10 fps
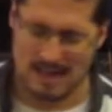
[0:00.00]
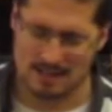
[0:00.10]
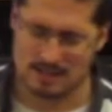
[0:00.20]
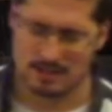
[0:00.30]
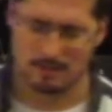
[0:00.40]
I
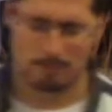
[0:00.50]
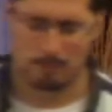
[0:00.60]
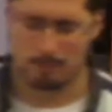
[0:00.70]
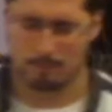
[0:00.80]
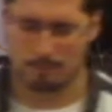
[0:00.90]
ask,
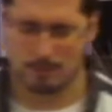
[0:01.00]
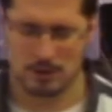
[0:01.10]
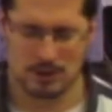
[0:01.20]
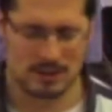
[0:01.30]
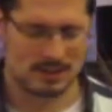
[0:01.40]

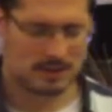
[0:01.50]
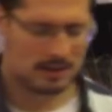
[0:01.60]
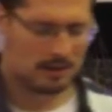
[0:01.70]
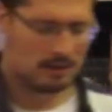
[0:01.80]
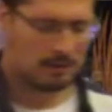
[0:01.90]
Jesus,
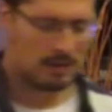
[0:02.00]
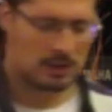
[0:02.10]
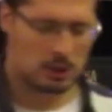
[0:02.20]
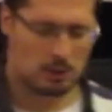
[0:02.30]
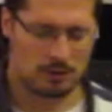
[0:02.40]

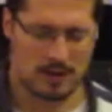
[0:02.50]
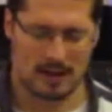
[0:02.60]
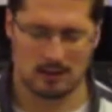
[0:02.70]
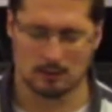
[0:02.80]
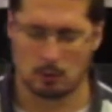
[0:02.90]
that you would
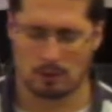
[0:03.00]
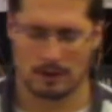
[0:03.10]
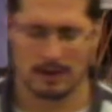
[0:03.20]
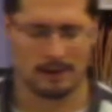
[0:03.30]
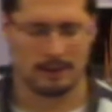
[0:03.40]
take
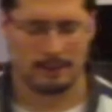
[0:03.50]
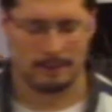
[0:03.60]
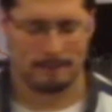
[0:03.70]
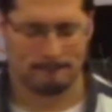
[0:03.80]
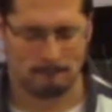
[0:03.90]
glory
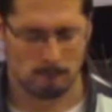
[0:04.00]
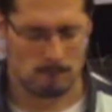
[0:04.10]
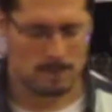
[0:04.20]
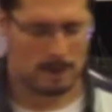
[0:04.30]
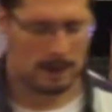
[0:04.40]

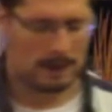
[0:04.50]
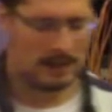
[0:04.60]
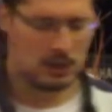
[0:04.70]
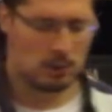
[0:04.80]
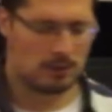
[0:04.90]

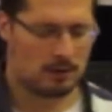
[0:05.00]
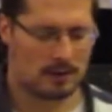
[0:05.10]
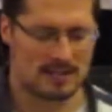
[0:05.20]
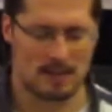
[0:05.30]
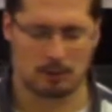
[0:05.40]
and you would
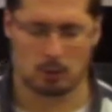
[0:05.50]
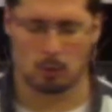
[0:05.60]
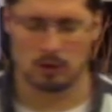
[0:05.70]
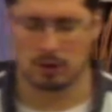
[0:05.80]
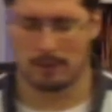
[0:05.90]
accept our
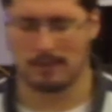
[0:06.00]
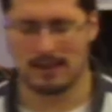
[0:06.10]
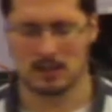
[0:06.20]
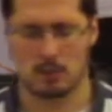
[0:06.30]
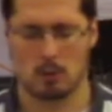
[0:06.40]
worship
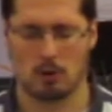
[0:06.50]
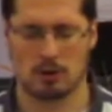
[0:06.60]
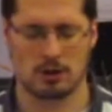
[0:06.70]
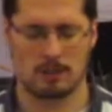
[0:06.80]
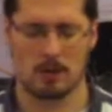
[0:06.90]
because we
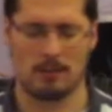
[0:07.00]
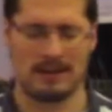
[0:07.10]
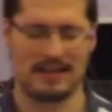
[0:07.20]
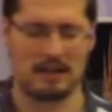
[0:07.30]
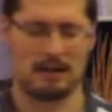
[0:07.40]
worship you,
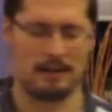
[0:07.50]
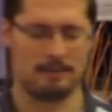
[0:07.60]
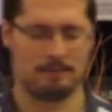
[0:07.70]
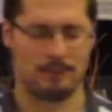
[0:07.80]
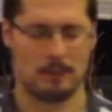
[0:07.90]
Almighty God,
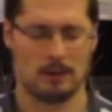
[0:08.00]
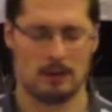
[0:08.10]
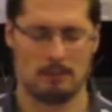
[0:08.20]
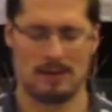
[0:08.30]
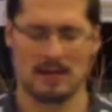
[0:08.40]

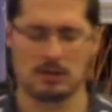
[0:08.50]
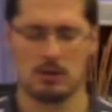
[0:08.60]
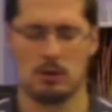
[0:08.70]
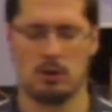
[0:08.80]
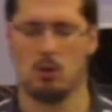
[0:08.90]
because
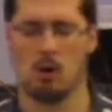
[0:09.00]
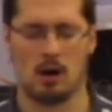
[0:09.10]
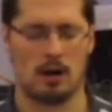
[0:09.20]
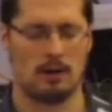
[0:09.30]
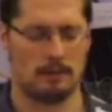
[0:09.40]
of who you
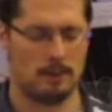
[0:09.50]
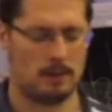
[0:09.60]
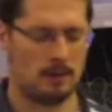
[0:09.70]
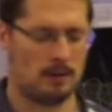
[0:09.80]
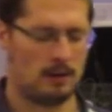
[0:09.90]
are.
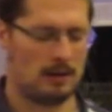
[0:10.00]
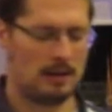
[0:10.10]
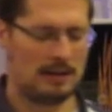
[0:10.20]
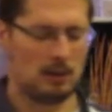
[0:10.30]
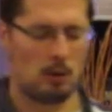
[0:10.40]

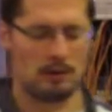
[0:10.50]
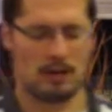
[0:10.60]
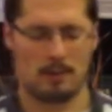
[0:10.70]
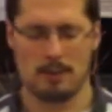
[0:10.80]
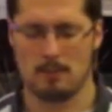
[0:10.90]
And
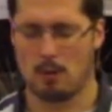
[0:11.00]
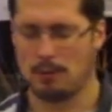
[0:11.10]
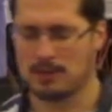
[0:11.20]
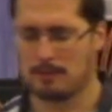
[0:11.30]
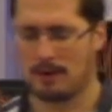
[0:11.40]
Lord, there have been
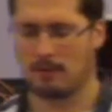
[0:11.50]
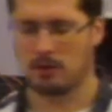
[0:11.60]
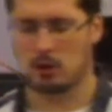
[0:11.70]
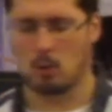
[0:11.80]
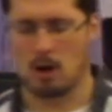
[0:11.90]
moments in my
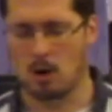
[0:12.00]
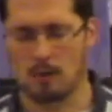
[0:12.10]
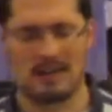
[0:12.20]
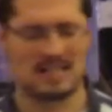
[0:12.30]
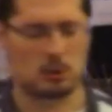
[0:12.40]
Christian walk
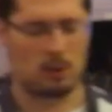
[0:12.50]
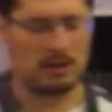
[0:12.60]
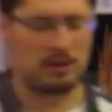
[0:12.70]
over the last